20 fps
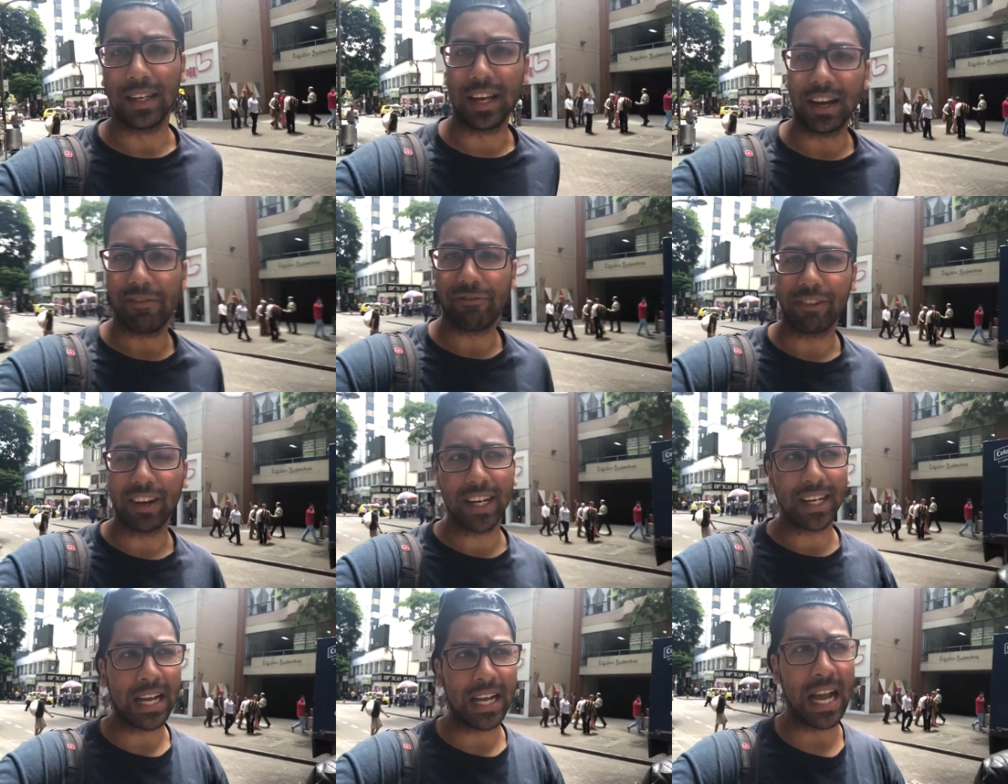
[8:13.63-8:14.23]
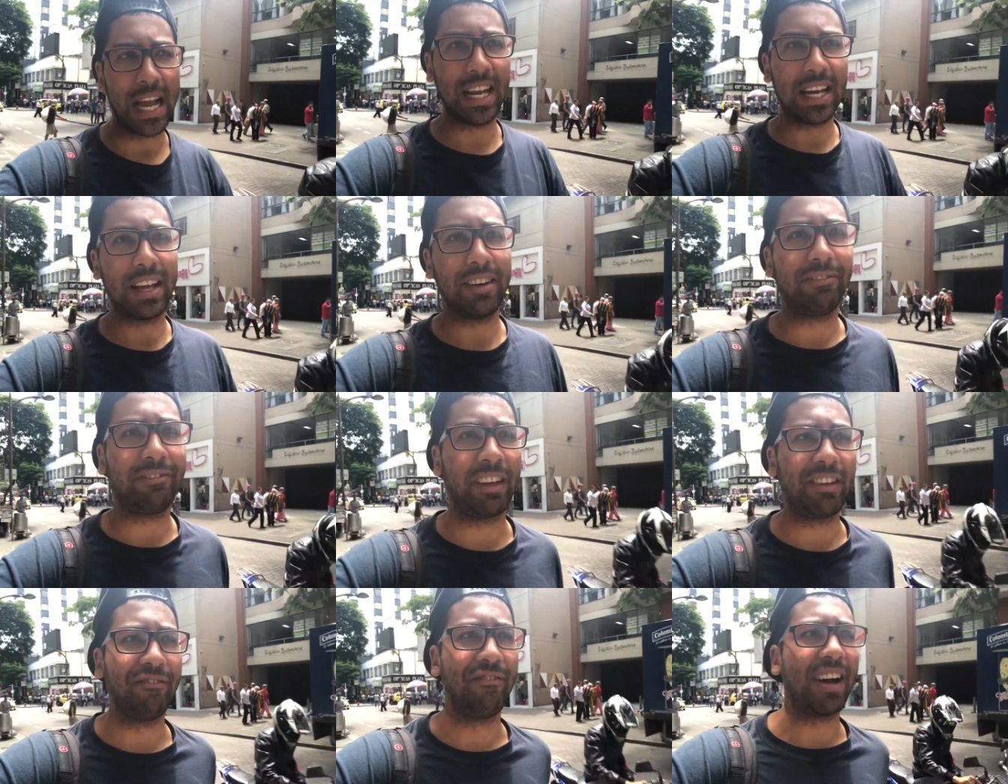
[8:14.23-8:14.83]
Different kind
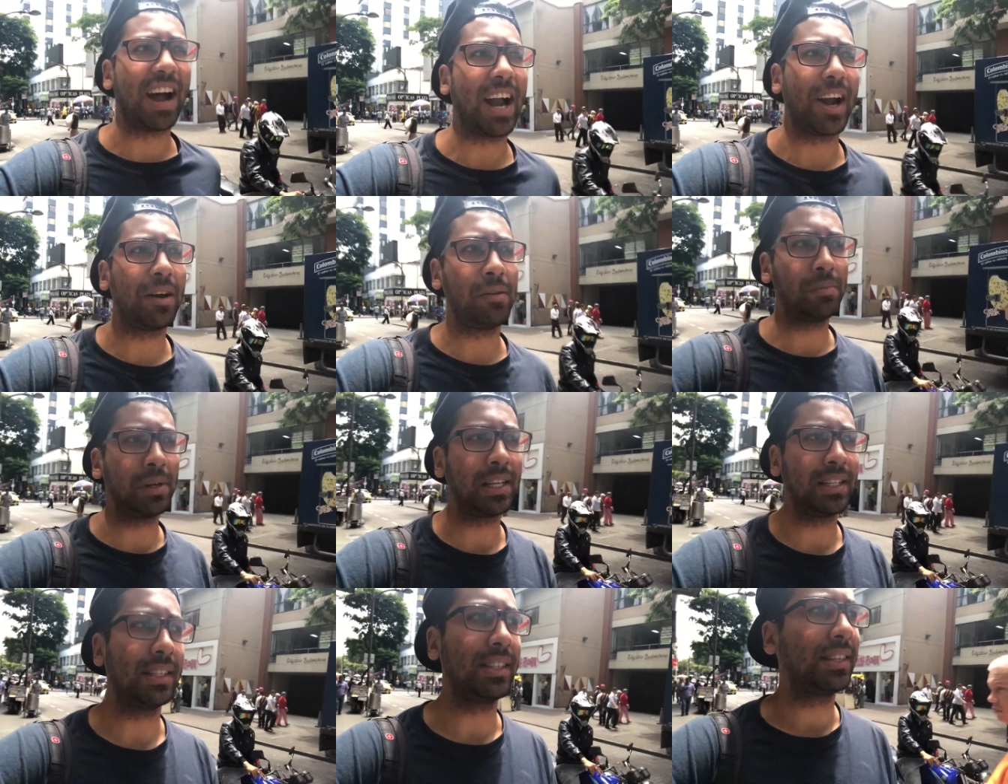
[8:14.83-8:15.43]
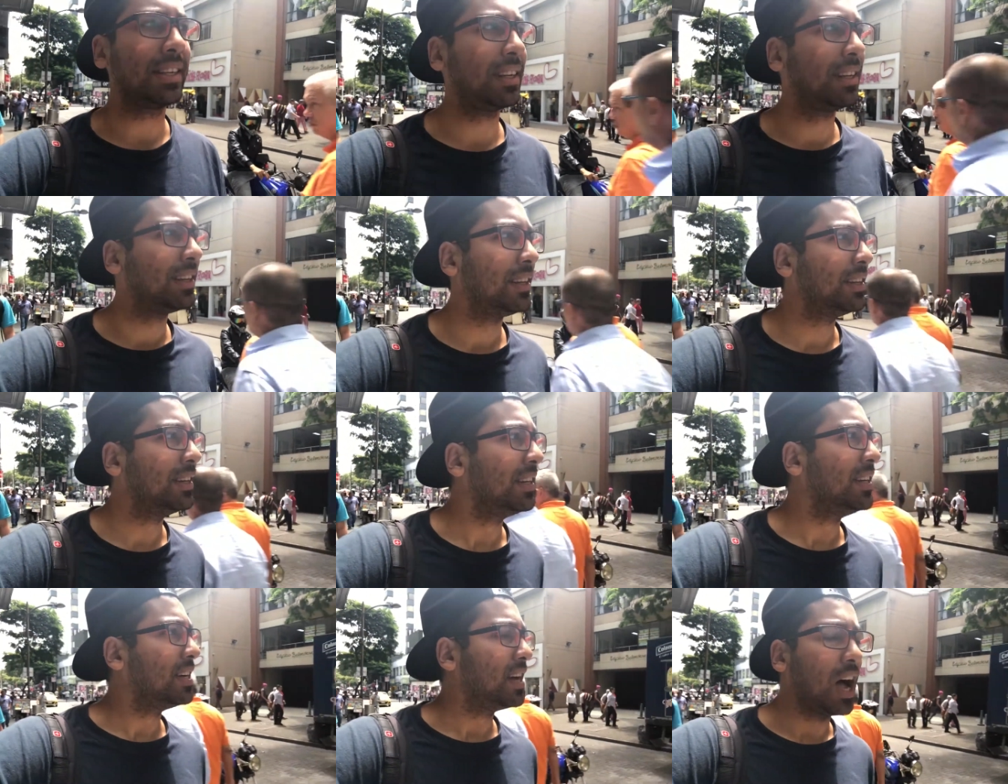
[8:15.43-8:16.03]
of environment.
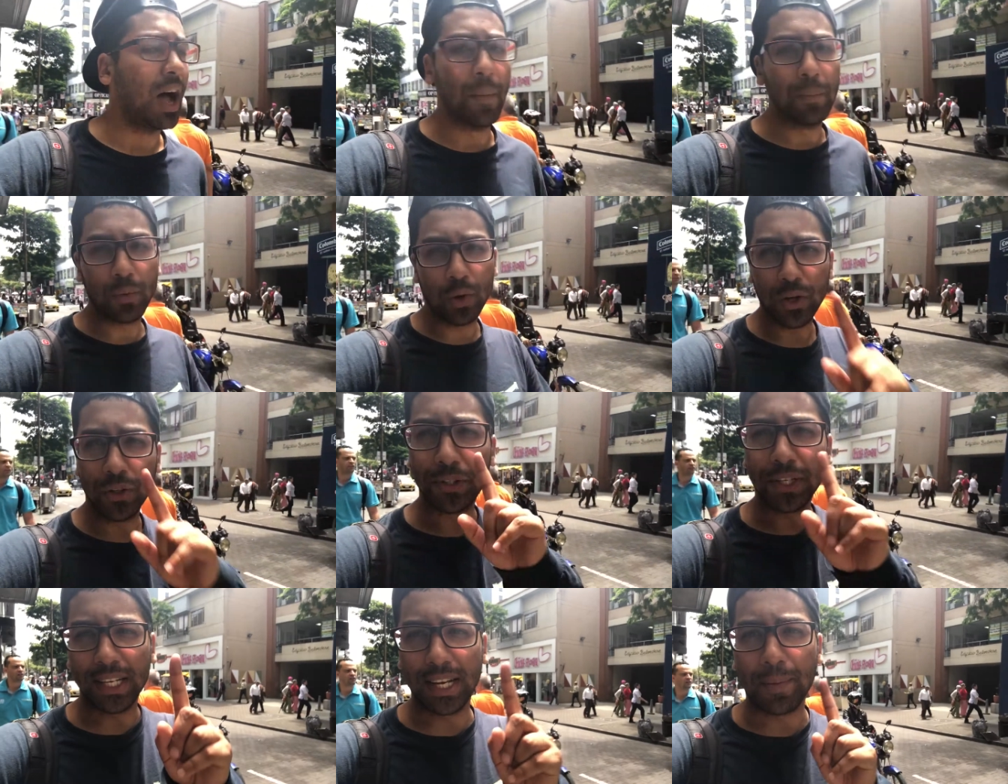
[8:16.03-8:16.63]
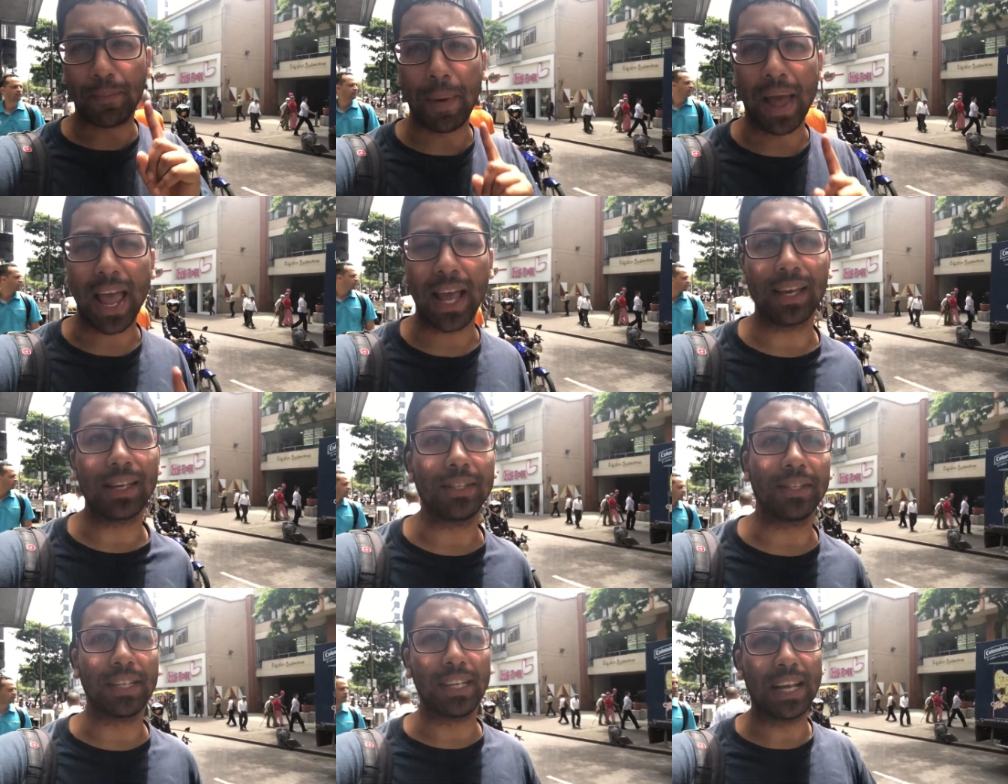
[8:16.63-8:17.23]
I'm going to the
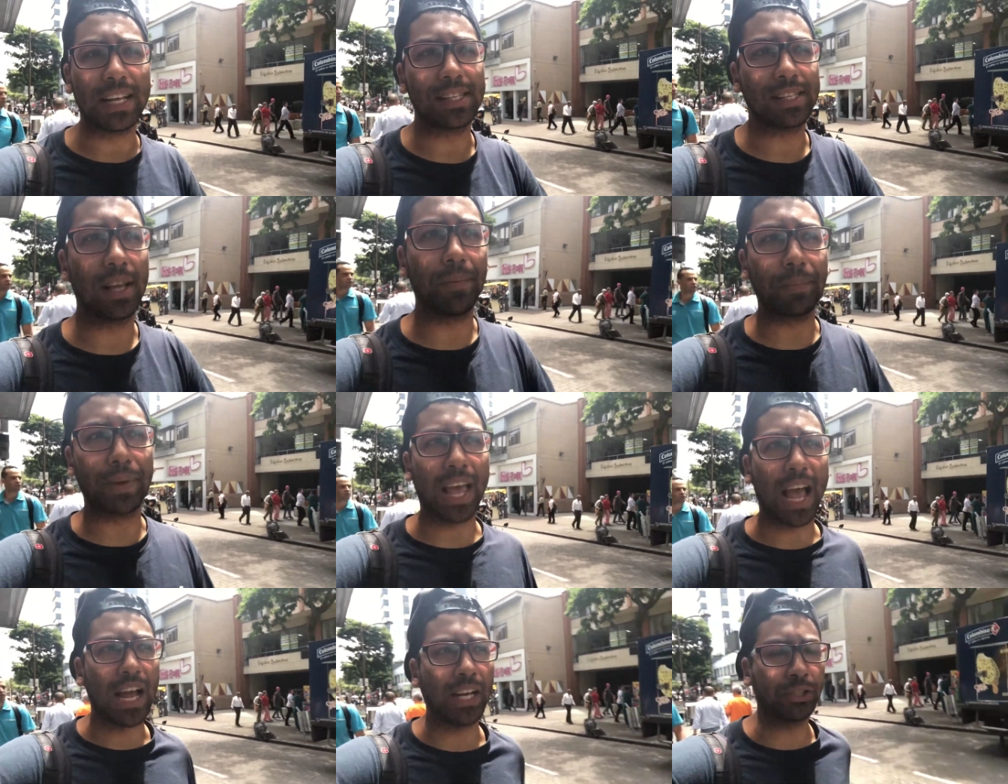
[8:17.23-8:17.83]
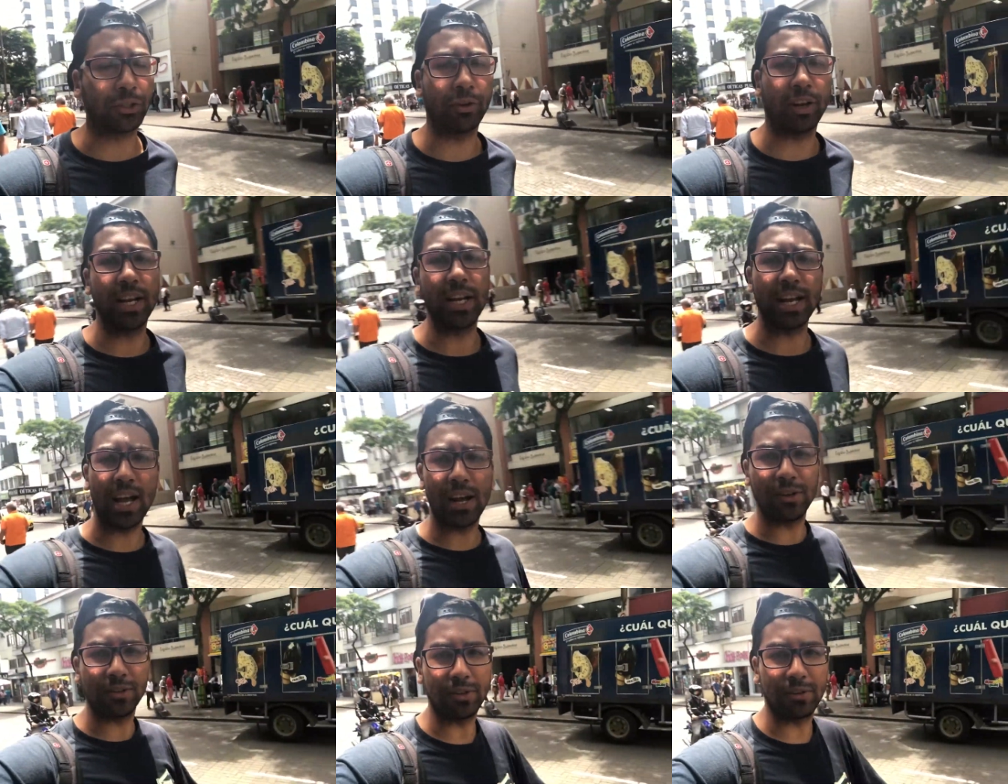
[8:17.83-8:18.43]
bank to get some cash right
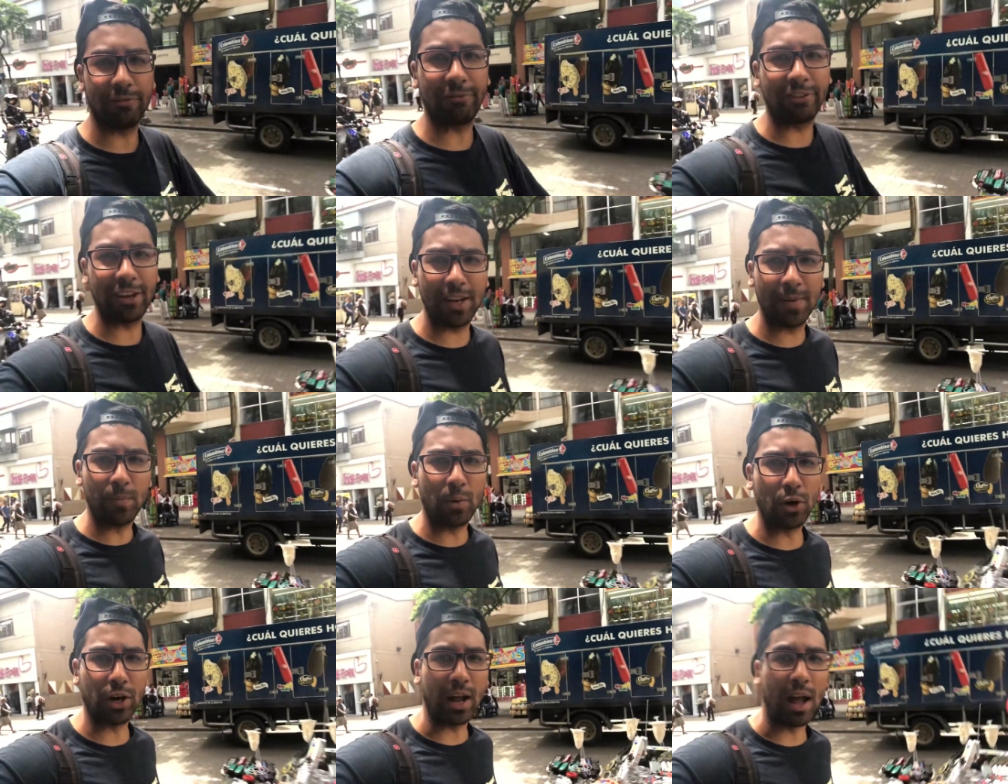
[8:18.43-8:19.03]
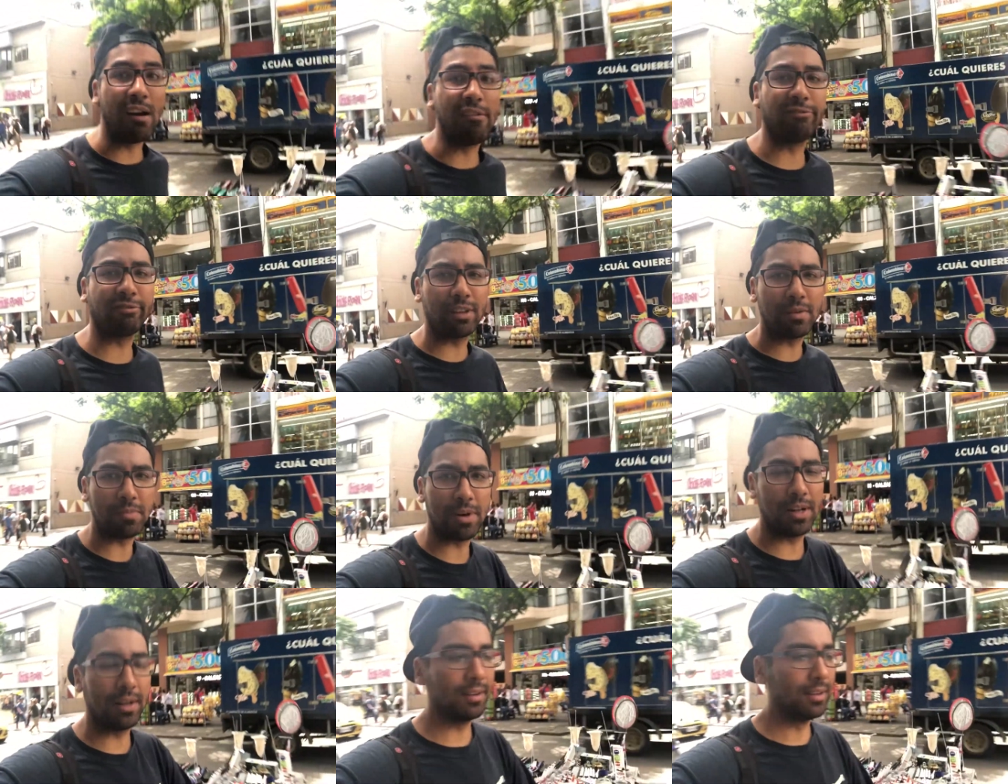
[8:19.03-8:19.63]
now to feel more
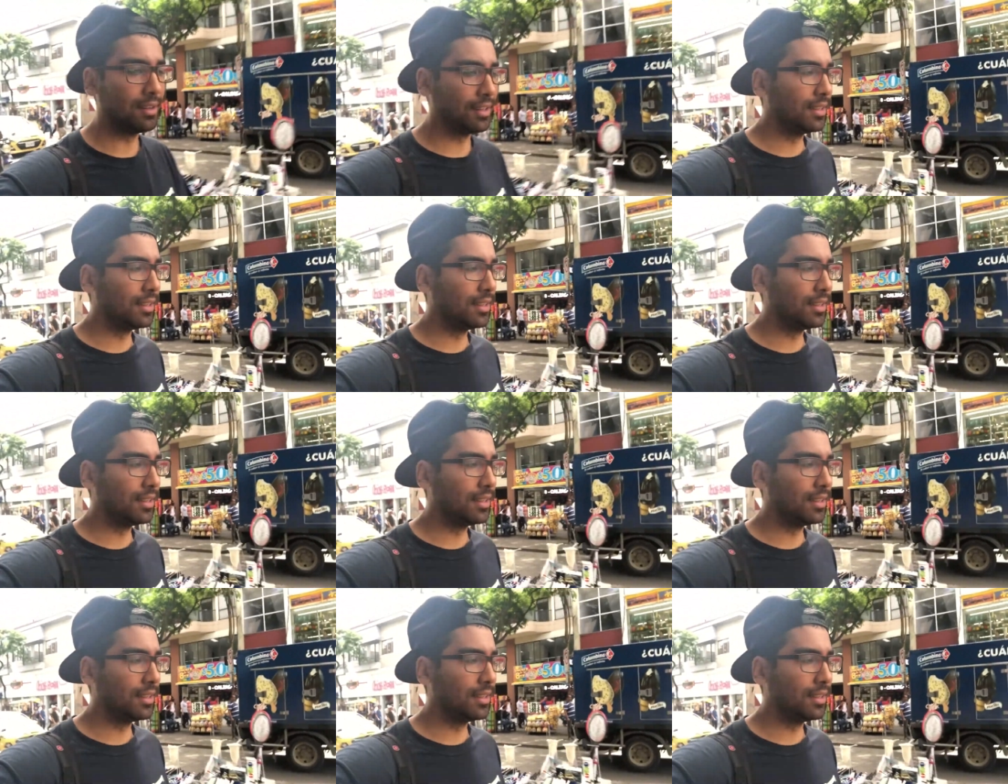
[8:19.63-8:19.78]
comfortable.